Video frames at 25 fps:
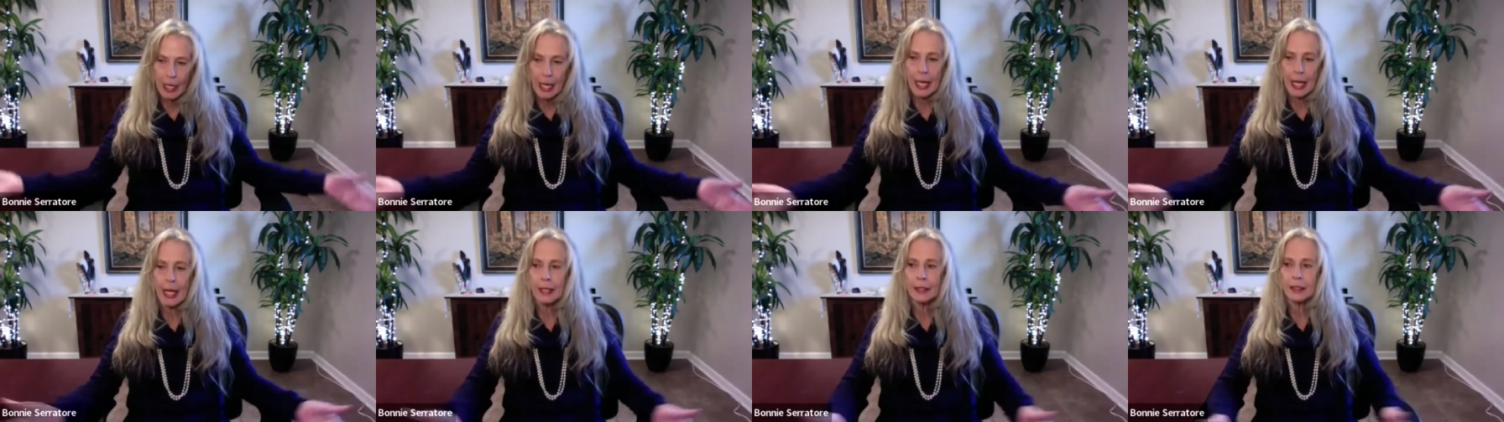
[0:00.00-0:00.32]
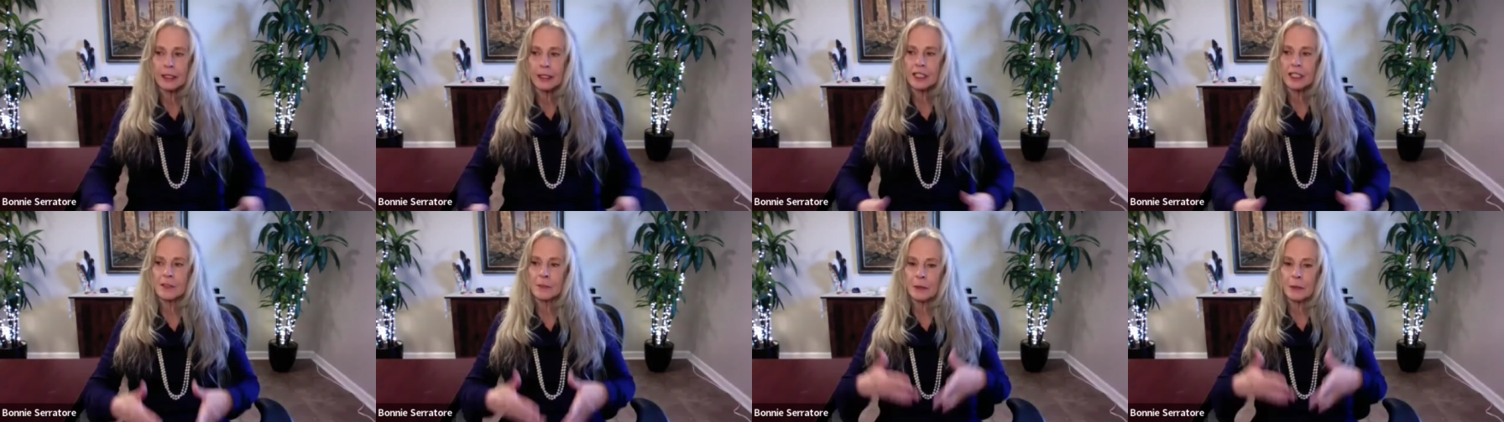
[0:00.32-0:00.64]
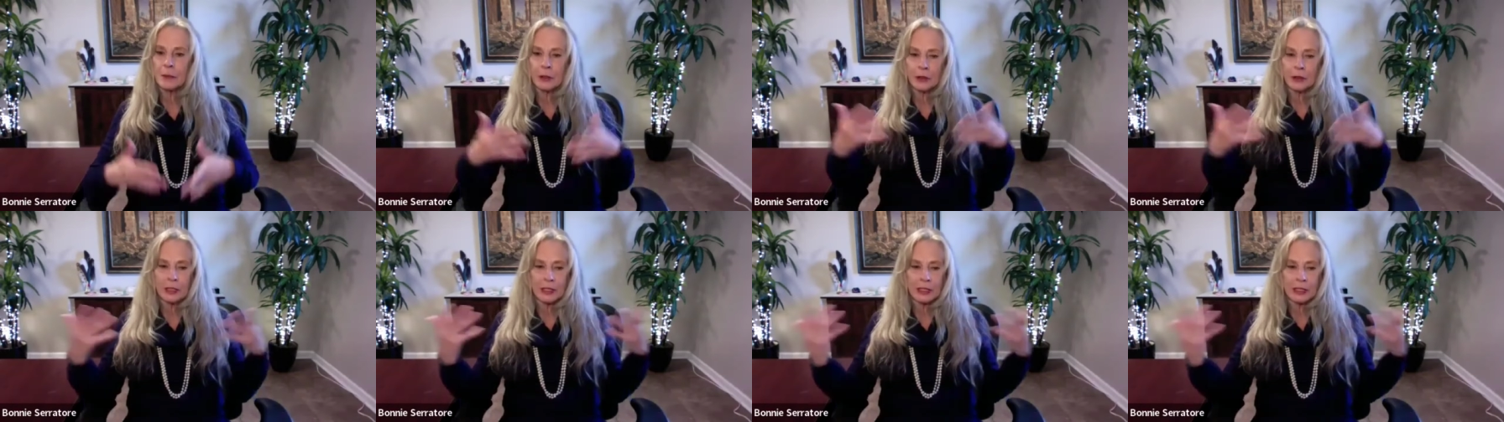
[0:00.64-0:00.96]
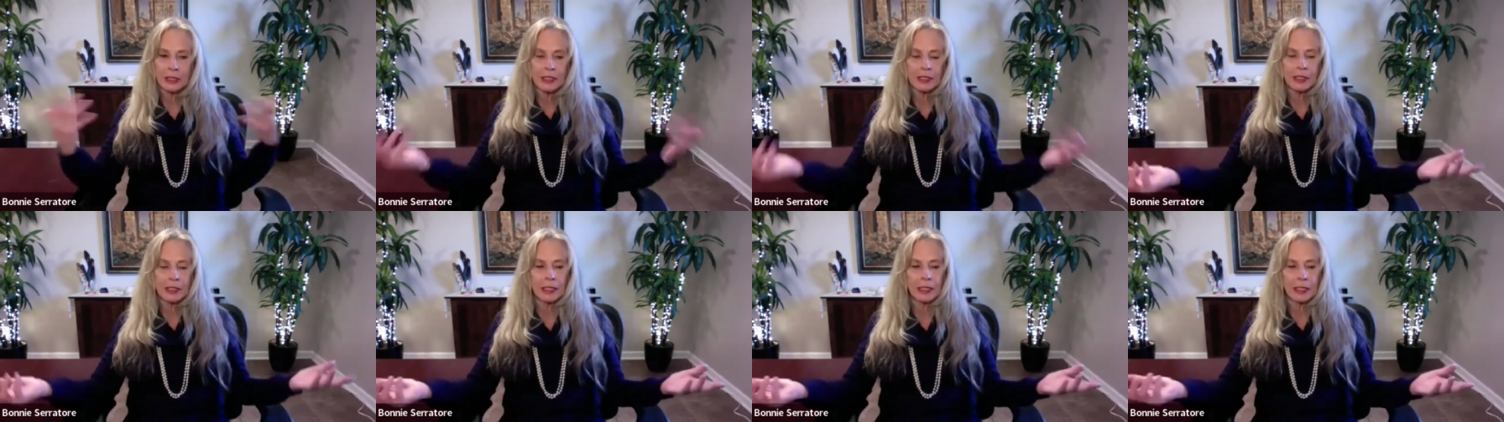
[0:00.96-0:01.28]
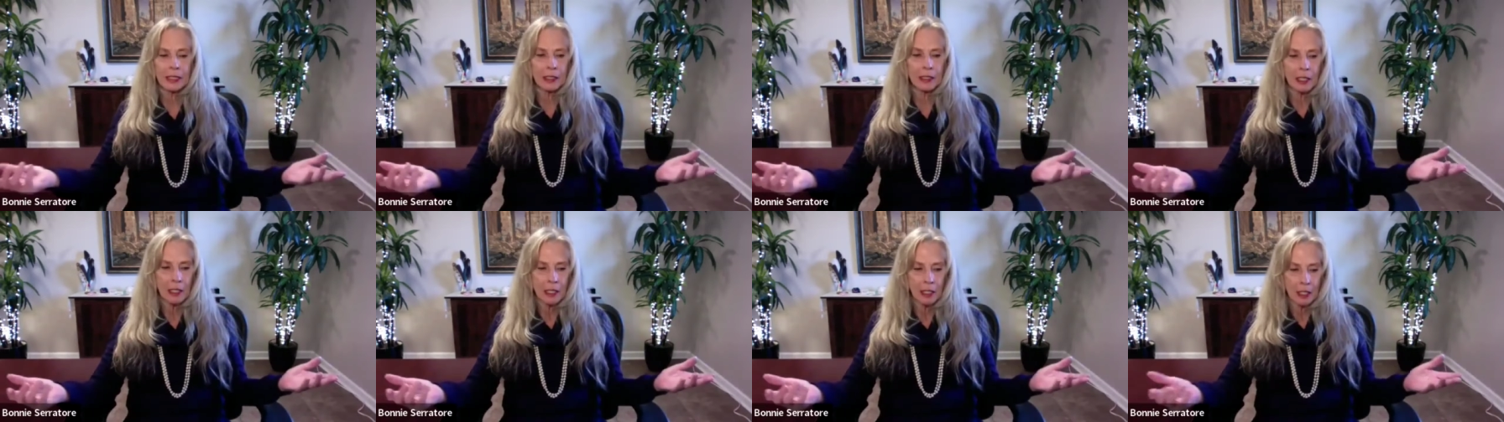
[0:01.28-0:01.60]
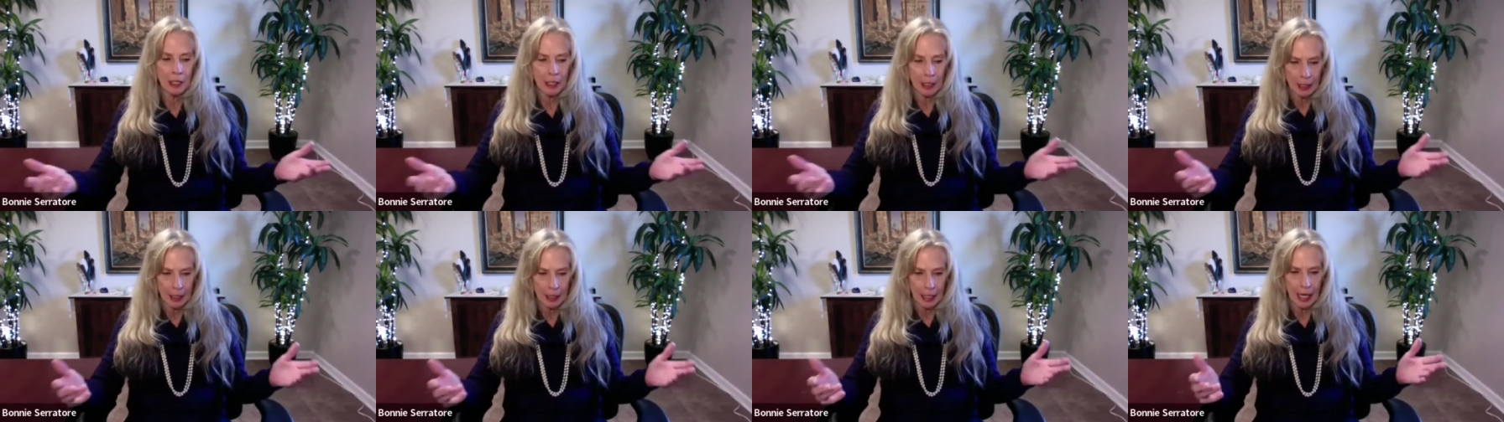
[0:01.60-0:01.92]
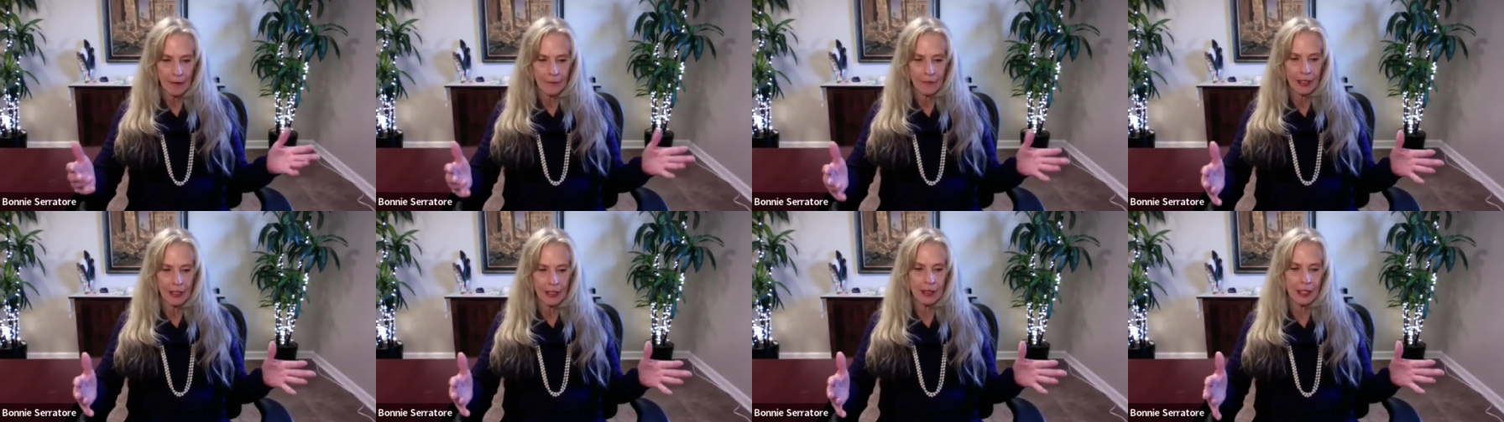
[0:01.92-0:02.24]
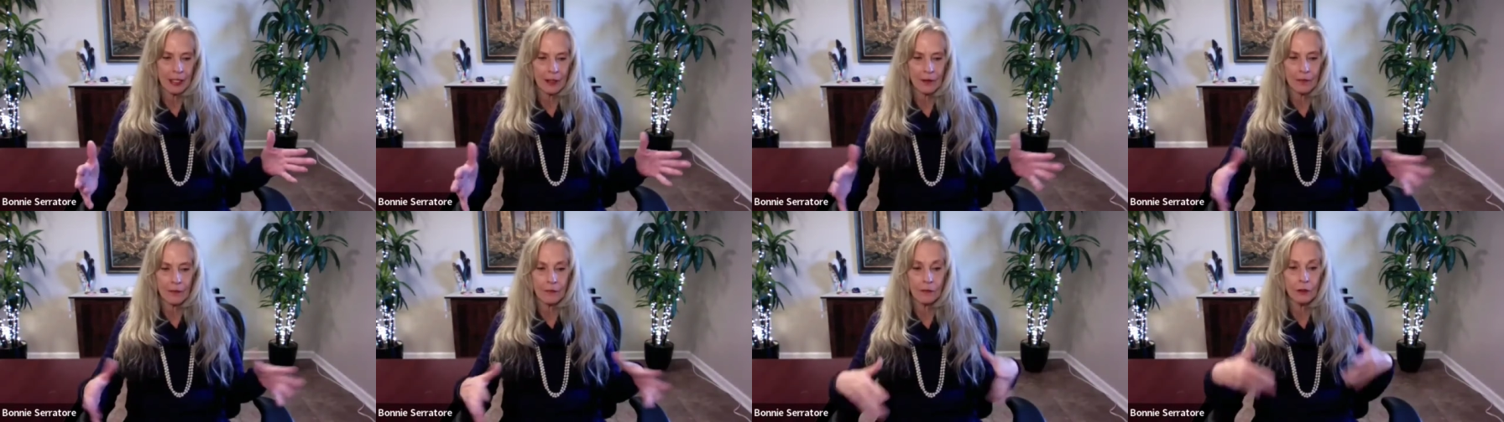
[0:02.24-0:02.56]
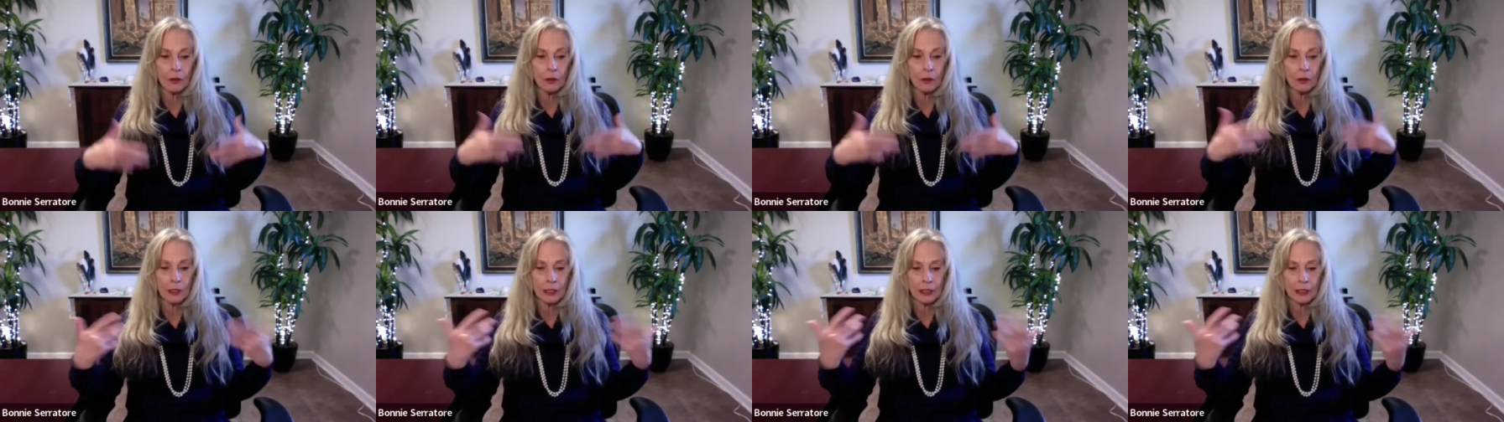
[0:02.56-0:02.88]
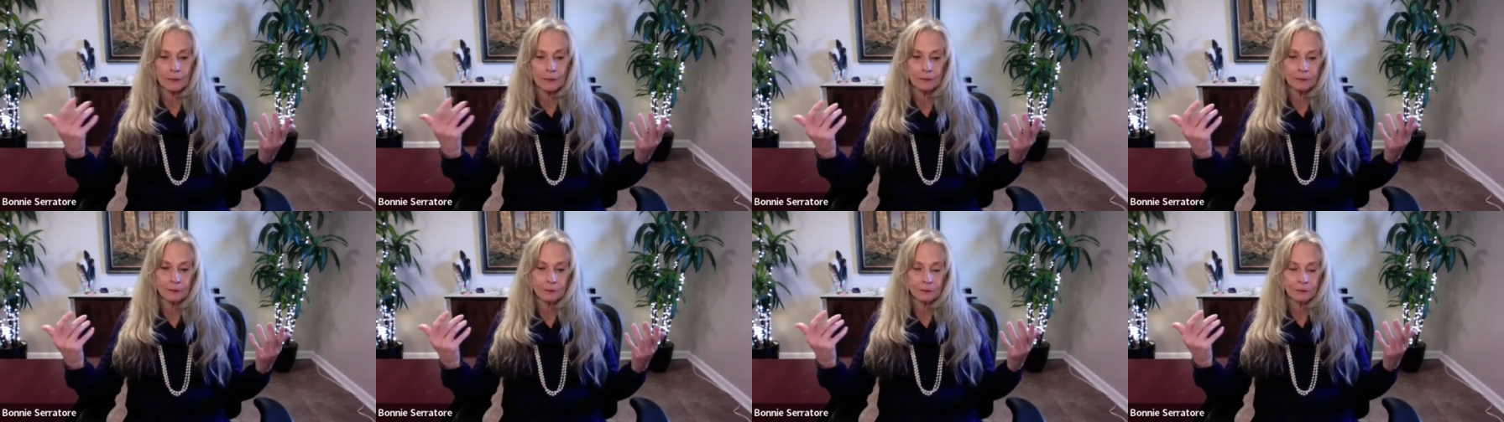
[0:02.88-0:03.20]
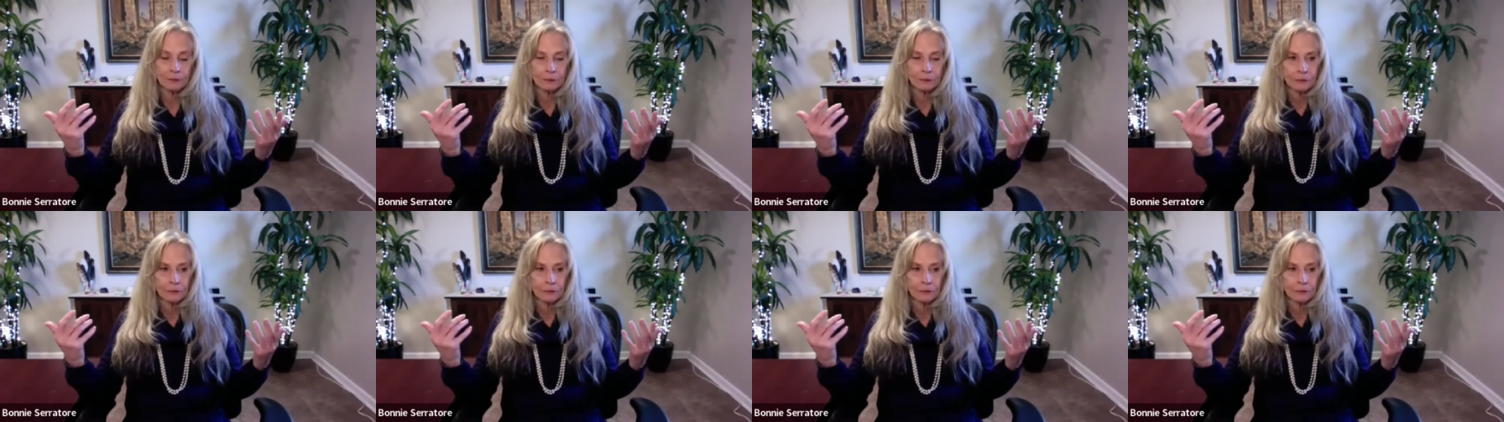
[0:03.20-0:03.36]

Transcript: and experiencing everything fully.